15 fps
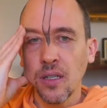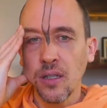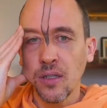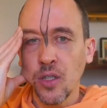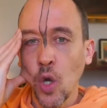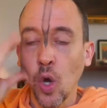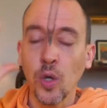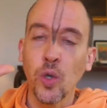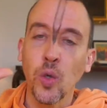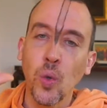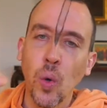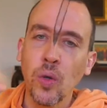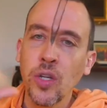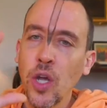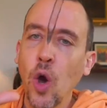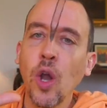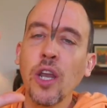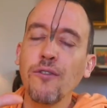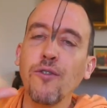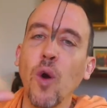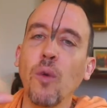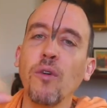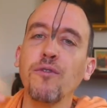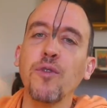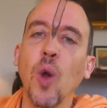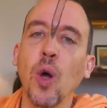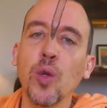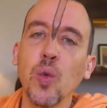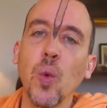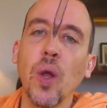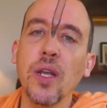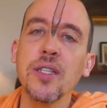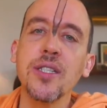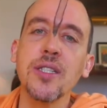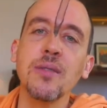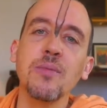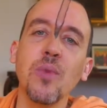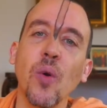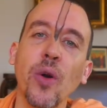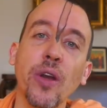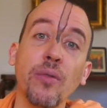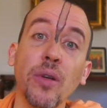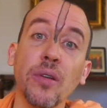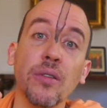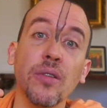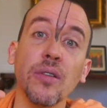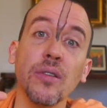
the only form of non-dualism, or even